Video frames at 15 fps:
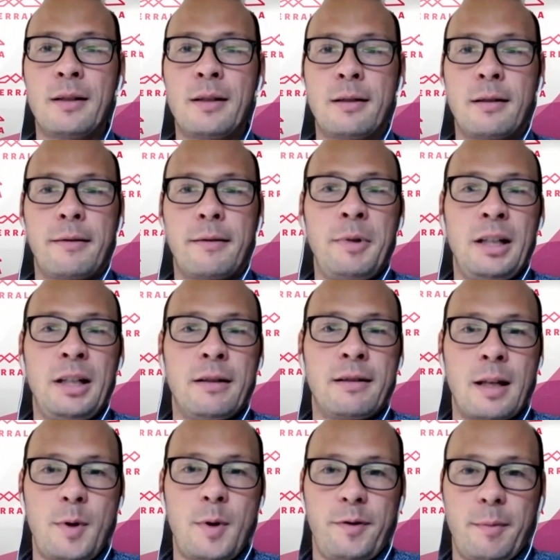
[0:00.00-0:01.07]
Because, I mean,
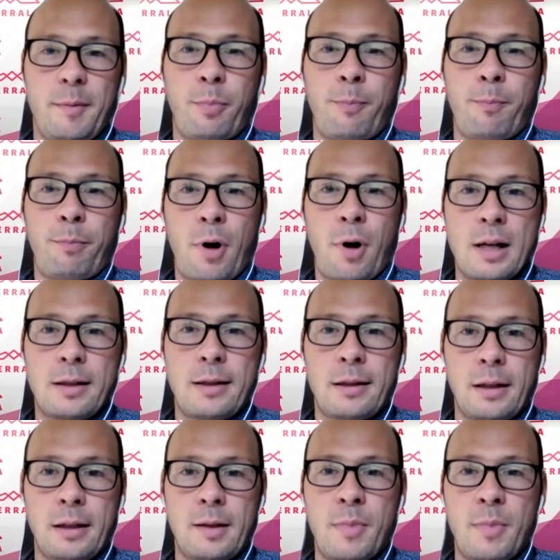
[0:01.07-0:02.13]
some of the
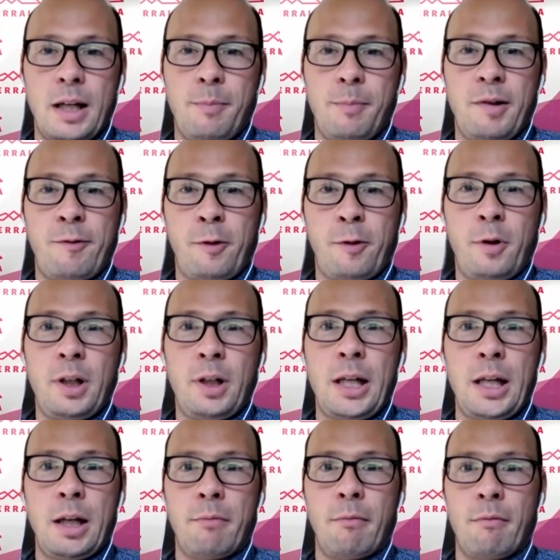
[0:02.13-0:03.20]
processes might be
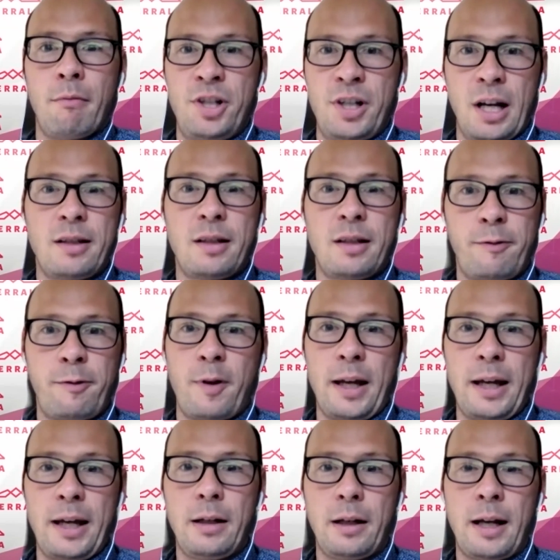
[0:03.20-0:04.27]
fully
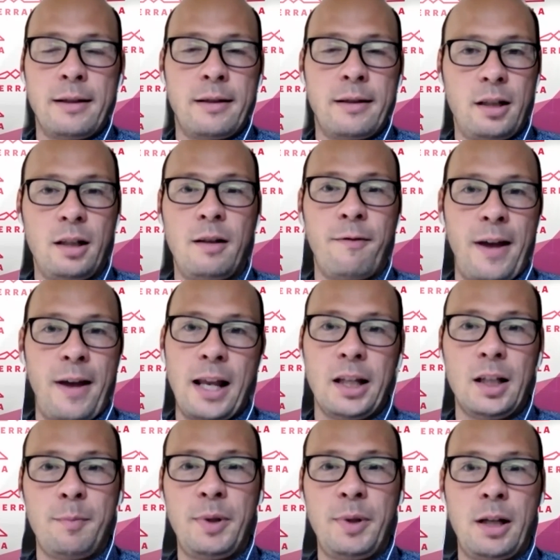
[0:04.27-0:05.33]
justified and still
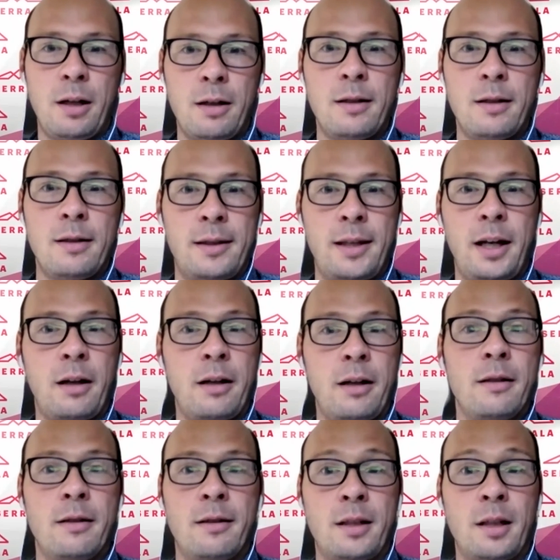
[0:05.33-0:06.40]
valid because
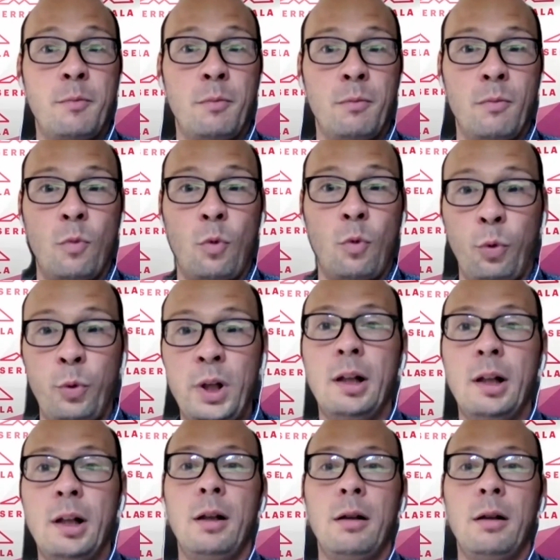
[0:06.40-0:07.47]
there is some
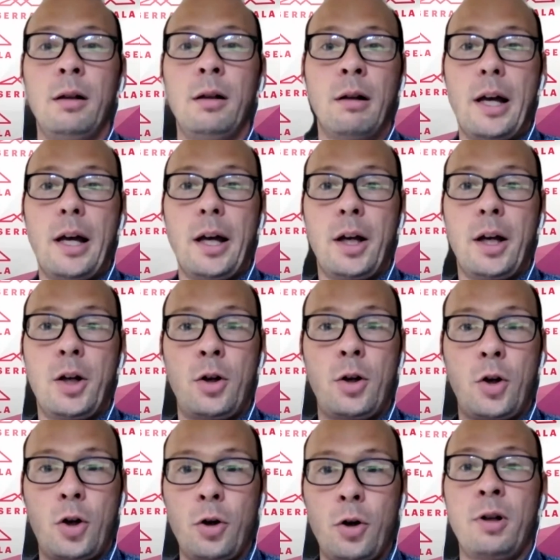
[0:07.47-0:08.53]
real
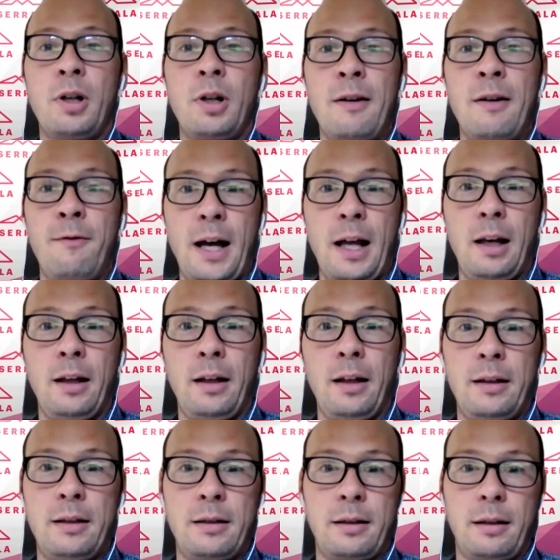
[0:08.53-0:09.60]
good and
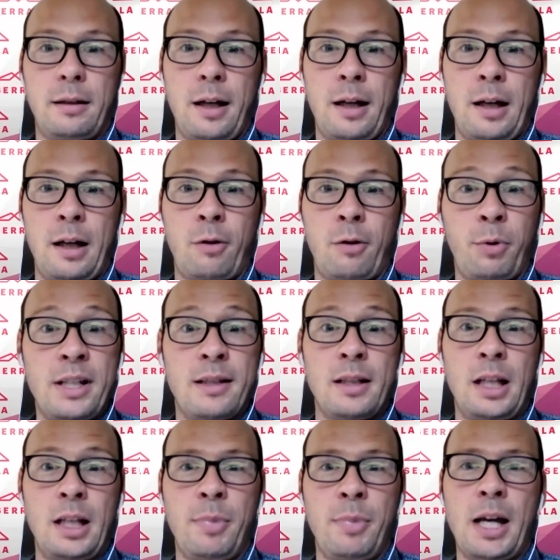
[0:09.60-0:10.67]
valid
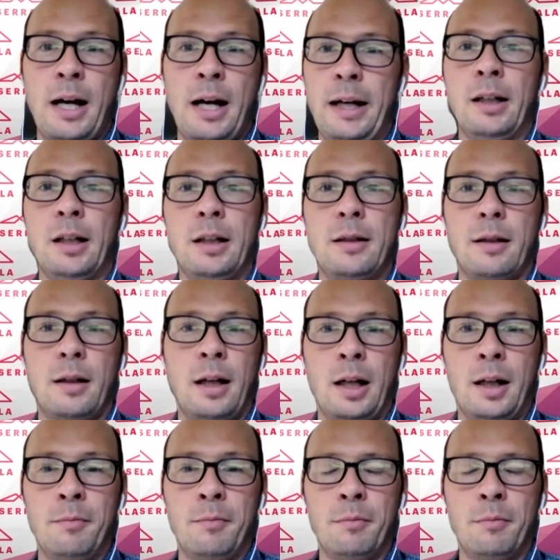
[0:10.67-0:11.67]
reasoning behind it,